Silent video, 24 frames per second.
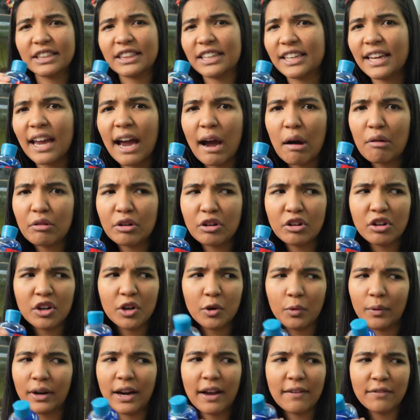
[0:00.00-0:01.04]
at the counter
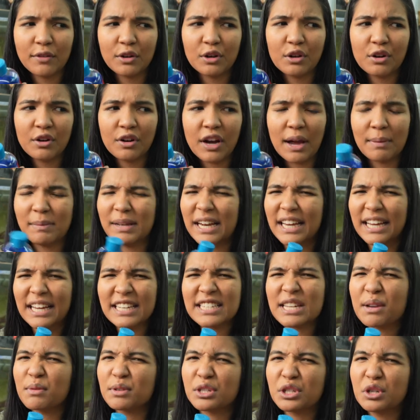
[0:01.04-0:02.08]
or whatever, I mean, I
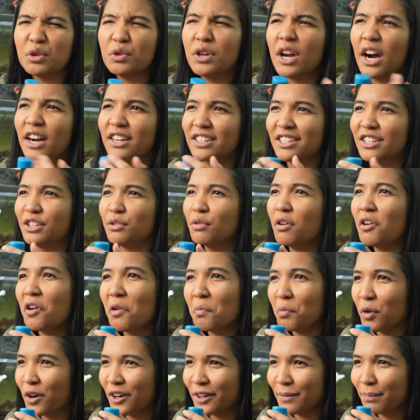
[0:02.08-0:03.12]
guess I was too young to do
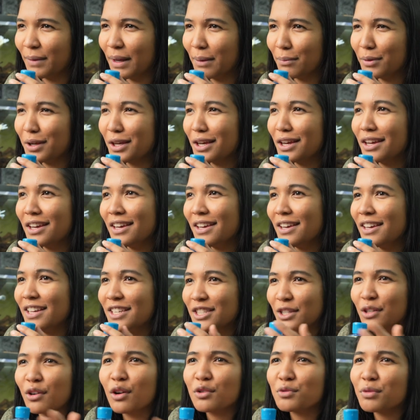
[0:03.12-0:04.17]
homework maybe,
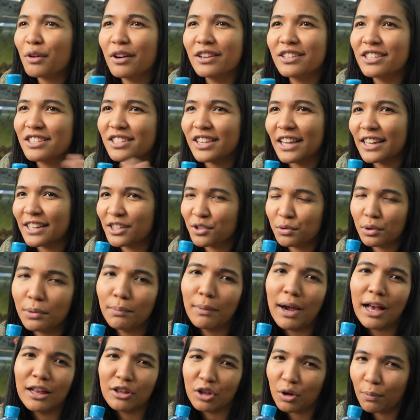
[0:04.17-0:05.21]
so I was probably just like doing
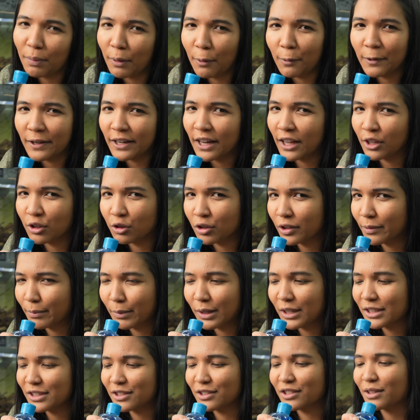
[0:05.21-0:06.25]
My Little Pony coloring
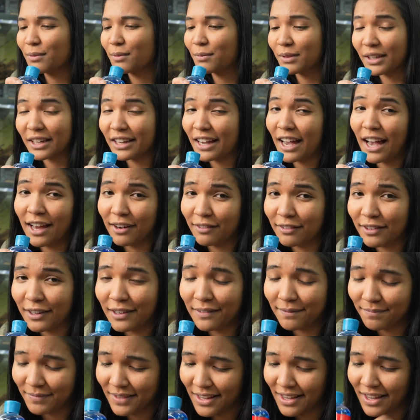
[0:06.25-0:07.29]
books or something, I don't
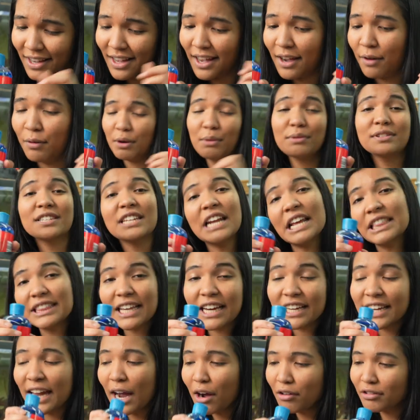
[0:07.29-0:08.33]
know. We would sit at
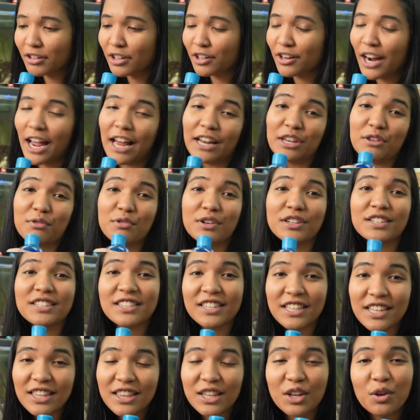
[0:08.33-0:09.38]
that counter and you could
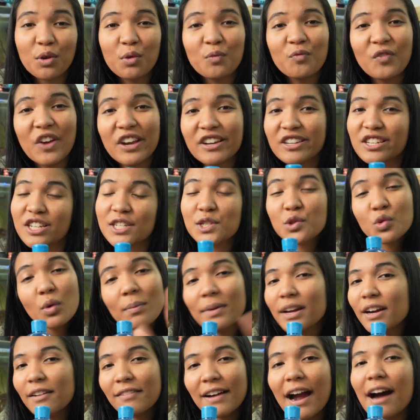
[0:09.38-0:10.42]
see the goldfish
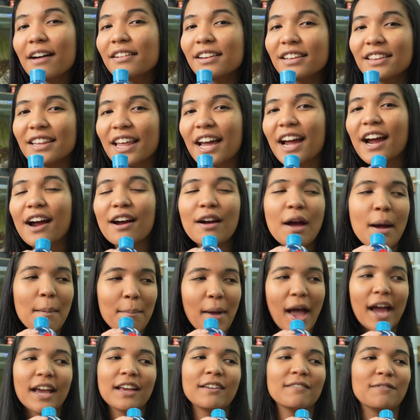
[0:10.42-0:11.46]
swimming around in there
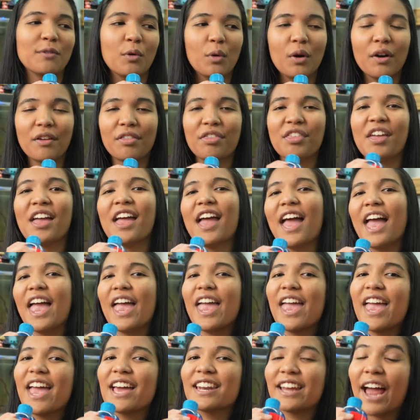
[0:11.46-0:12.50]
back and forth.
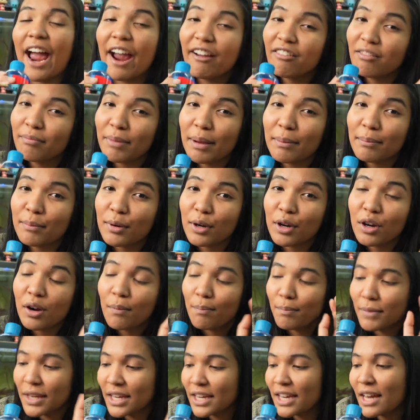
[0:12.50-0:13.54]
And I remember
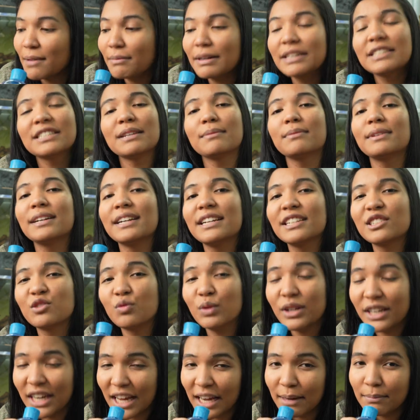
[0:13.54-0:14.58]
me and my siblings,
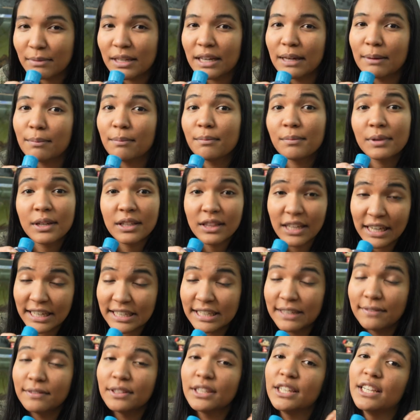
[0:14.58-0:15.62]
we named him
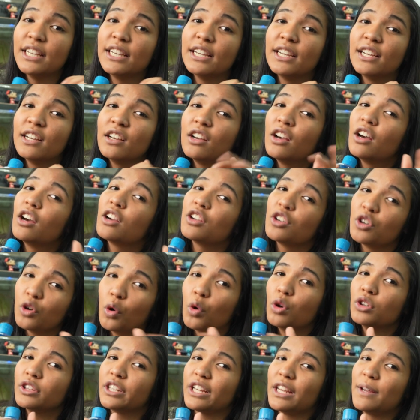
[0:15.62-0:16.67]
collectively
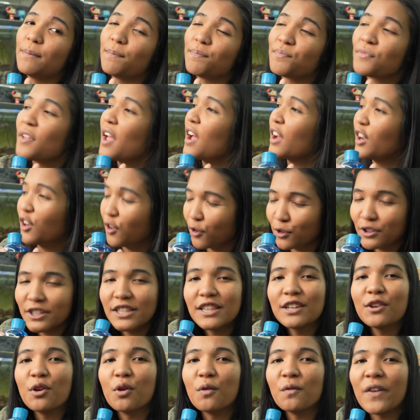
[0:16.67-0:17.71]
Goldie. Goldie
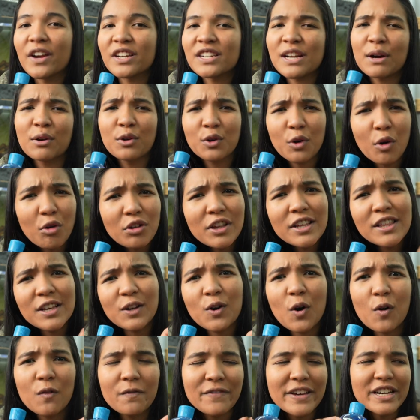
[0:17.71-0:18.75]
the goldfish. Now, Goldie the
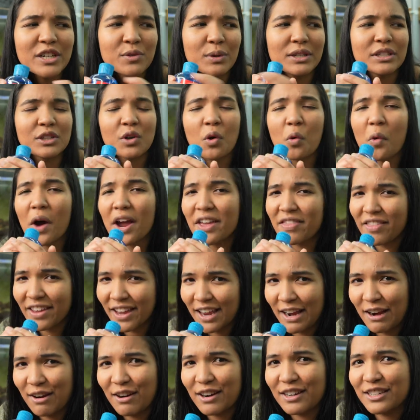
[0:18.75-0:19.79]
goldfish was quite the
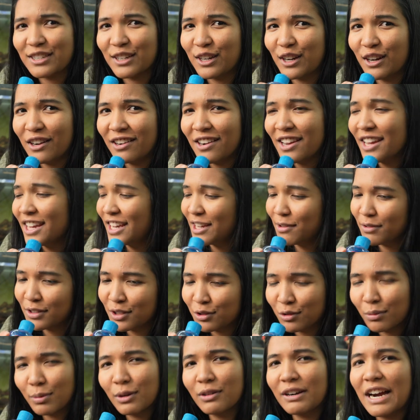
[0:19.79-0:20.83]
character. He would
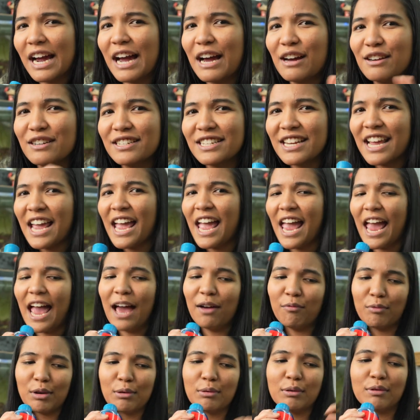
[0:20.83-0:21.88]
swim around
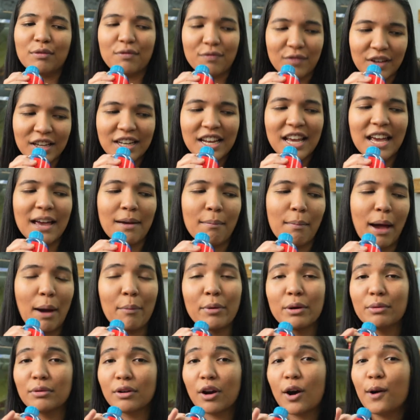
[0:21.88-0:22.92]
and we would feed him and
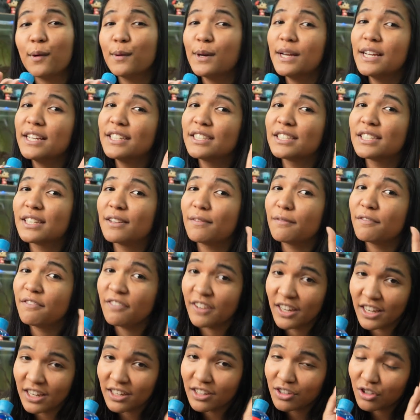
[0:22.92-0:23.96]
we would always
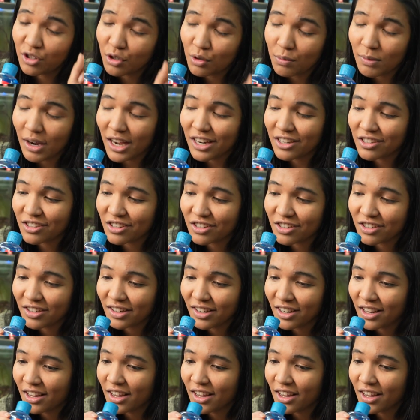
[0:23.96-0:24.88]
feed too much,